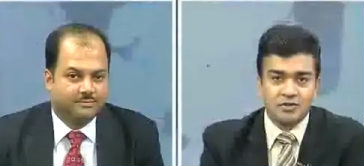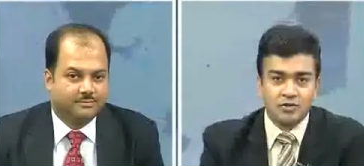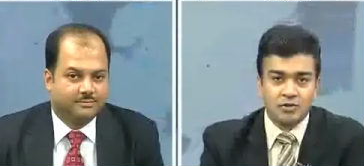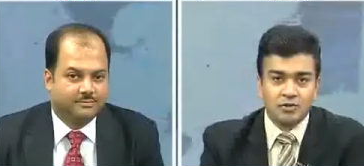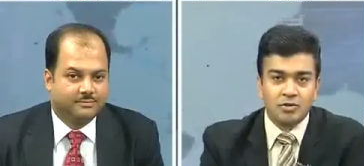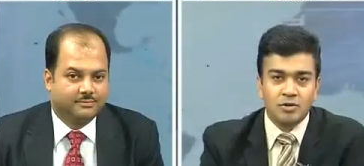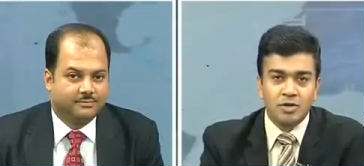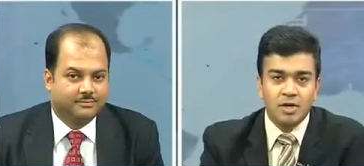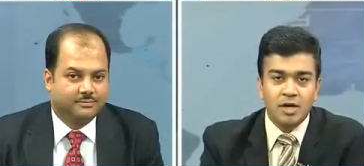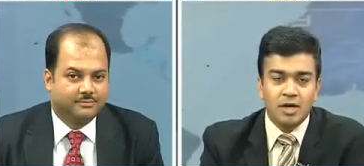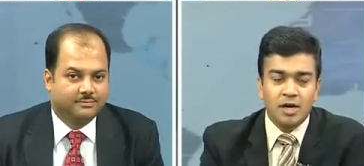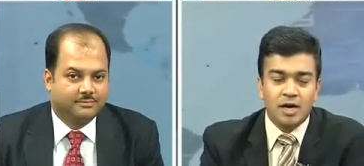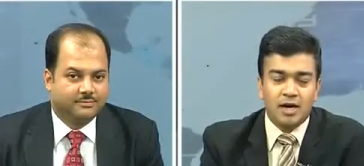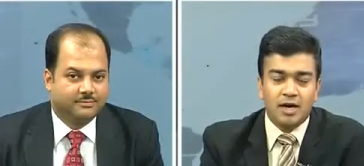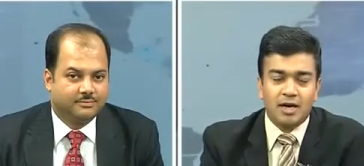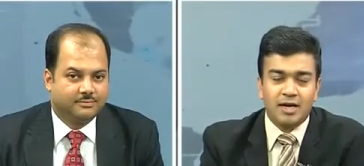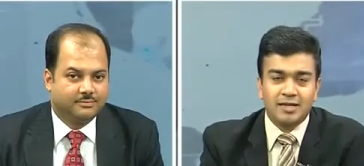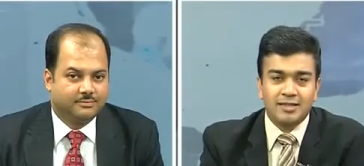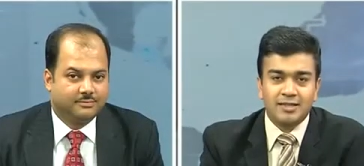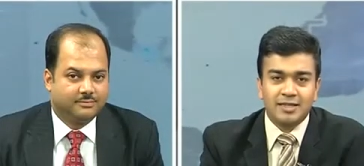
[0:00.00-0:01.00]
Speaker 1: you know,
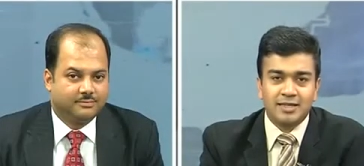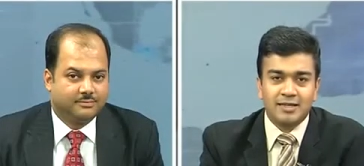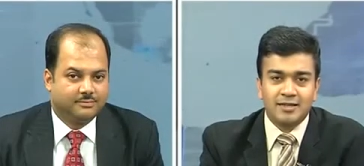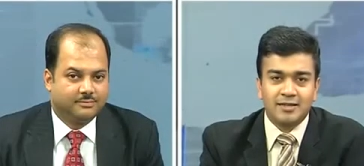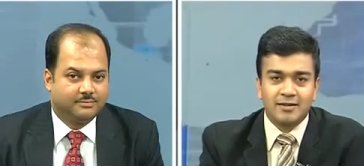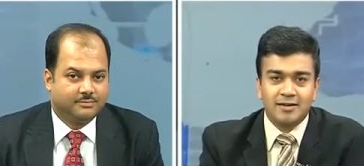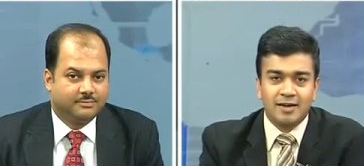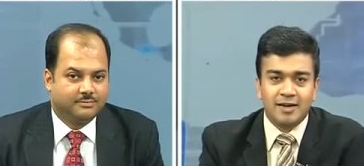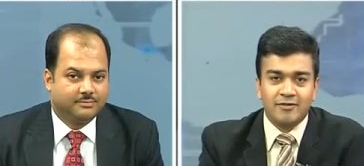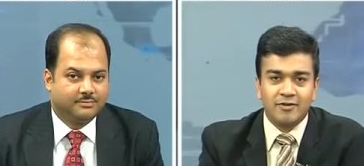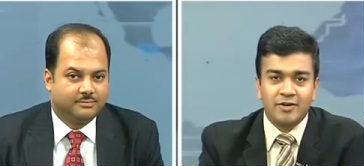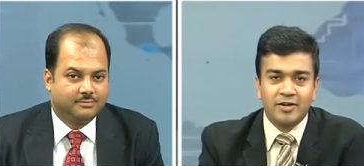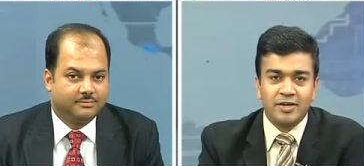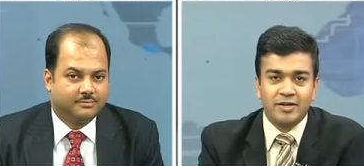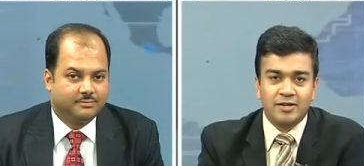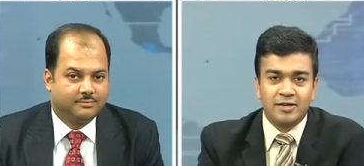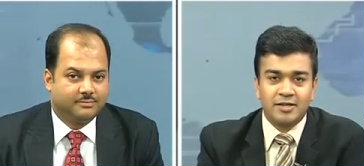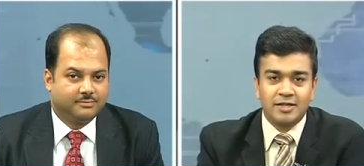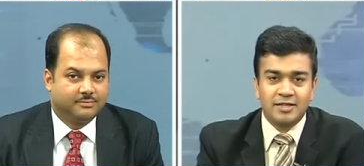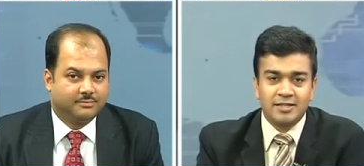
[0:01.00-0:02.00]
uh, there are every
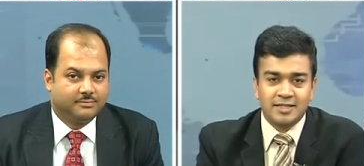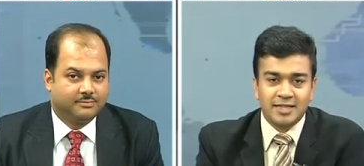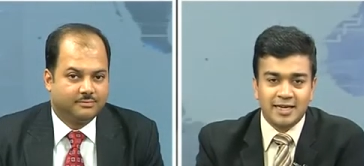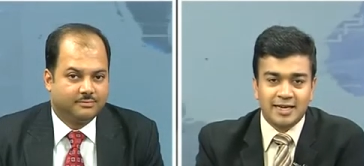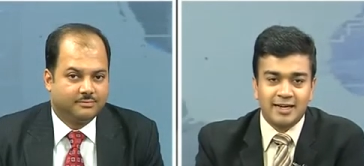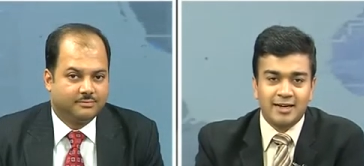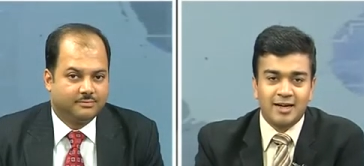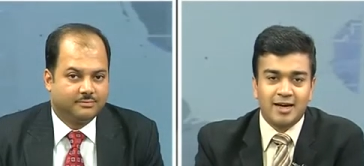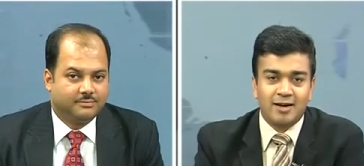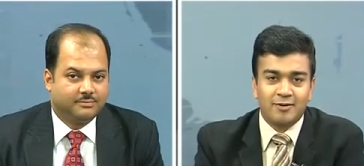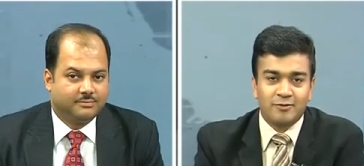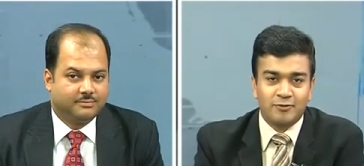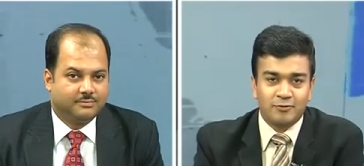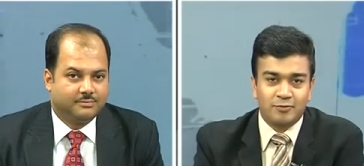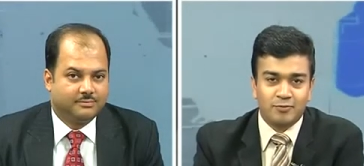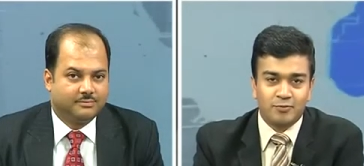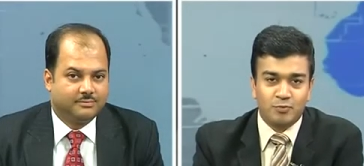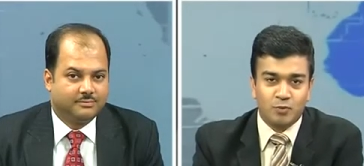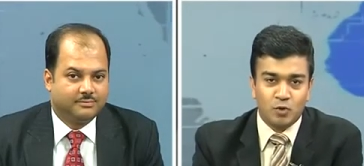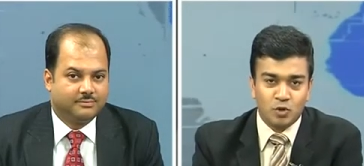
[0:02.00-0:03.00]
year in second half,
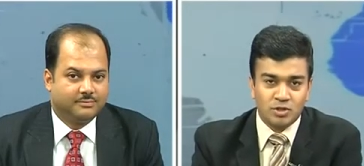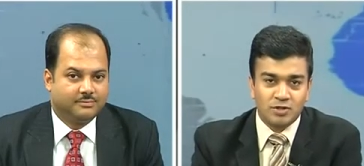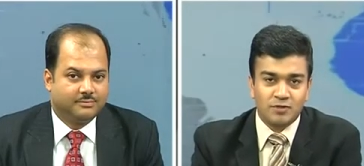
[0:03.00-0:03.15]
most